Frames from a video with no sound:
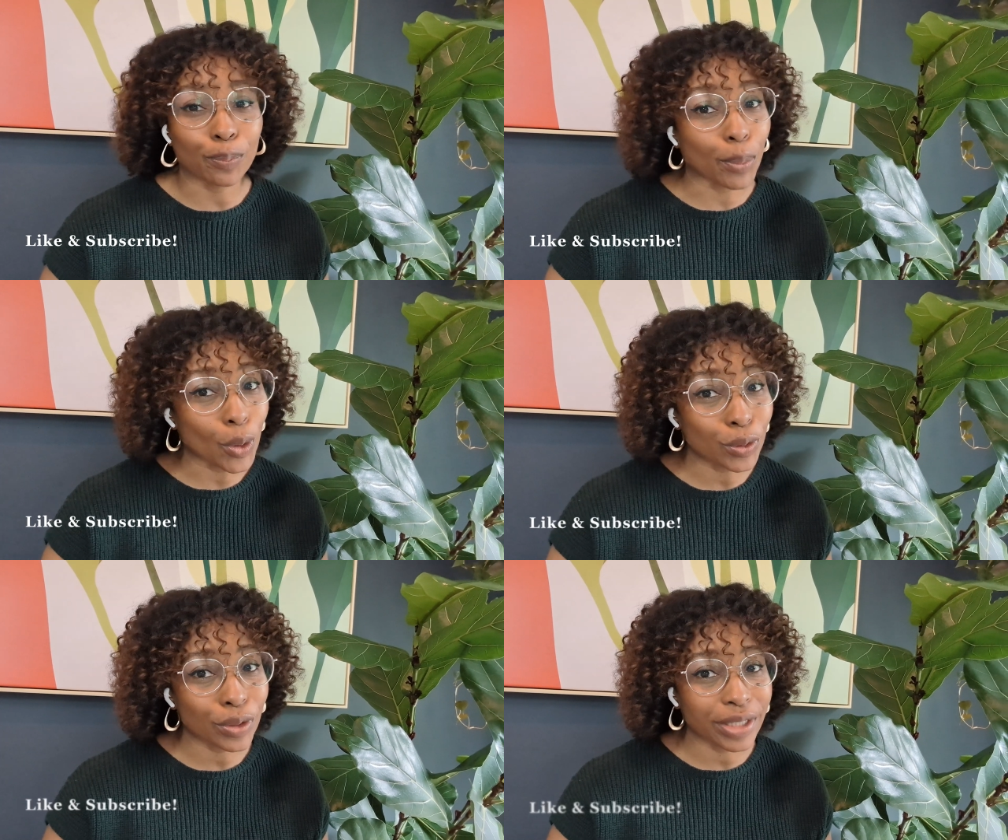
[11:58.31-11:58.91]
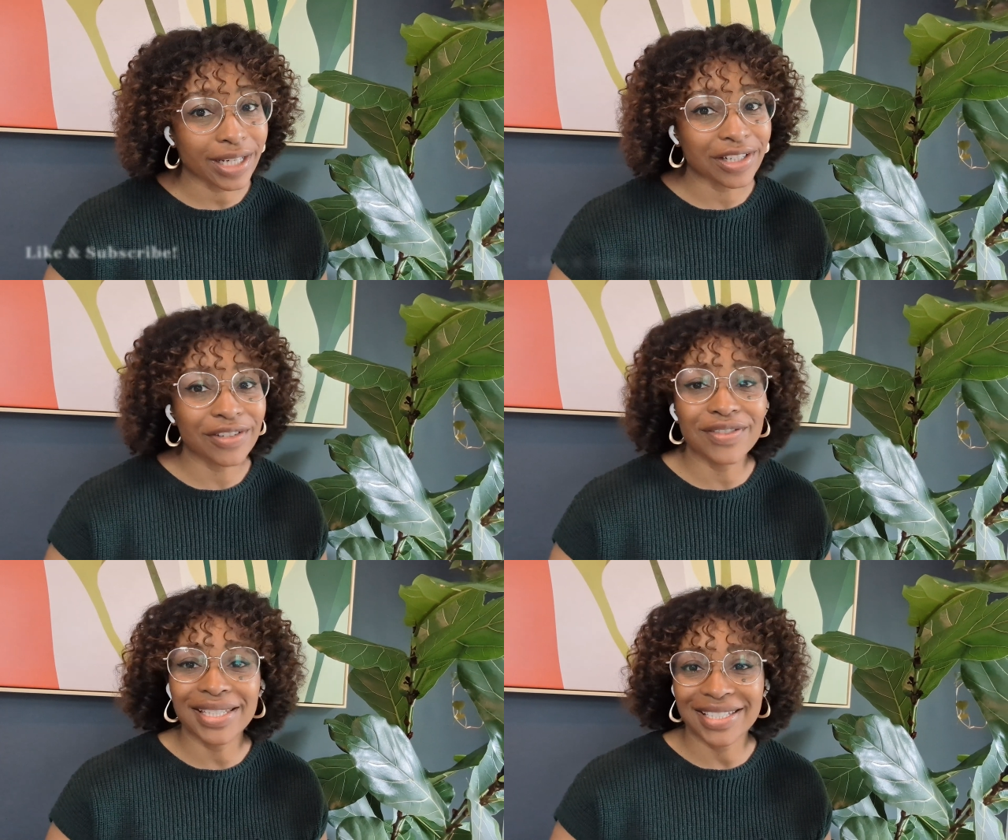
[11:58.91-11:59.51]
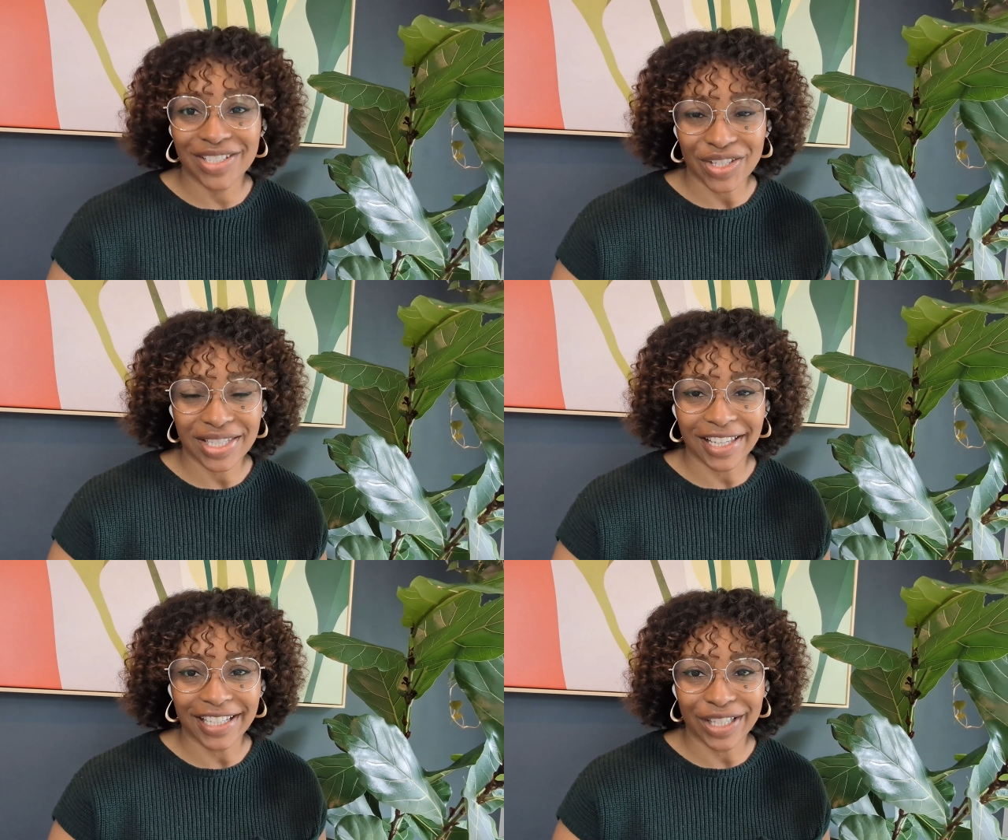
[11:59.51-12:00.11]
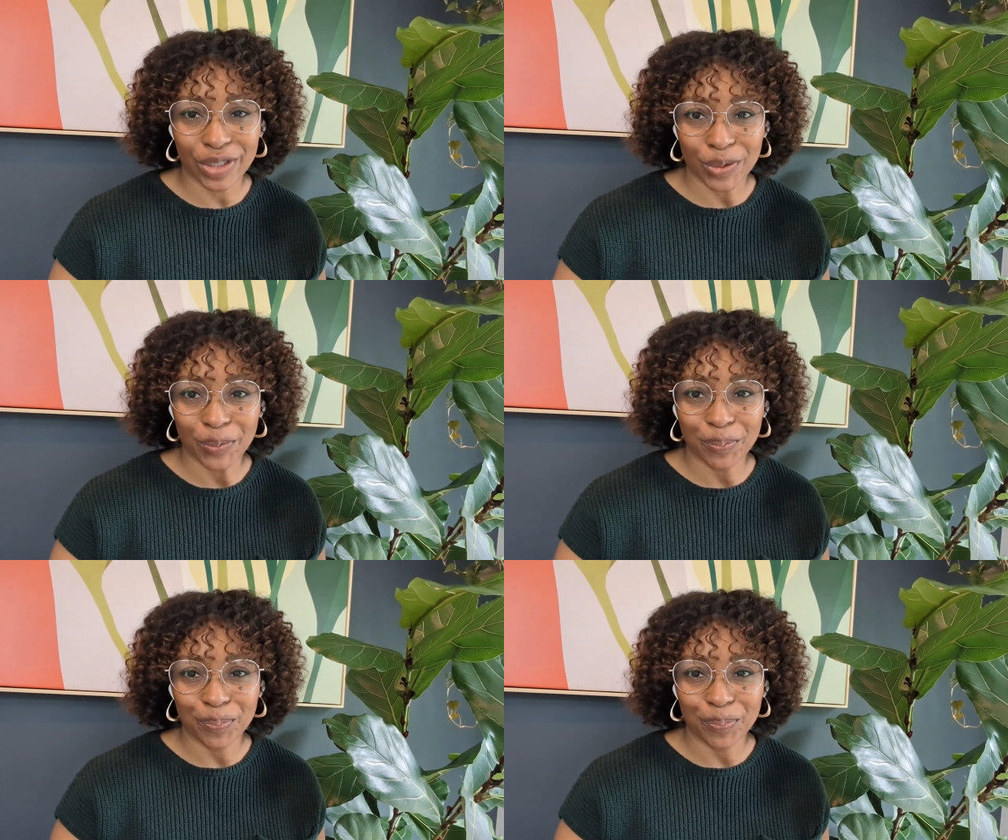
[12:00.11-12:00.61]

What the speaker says: bold creatives just like you.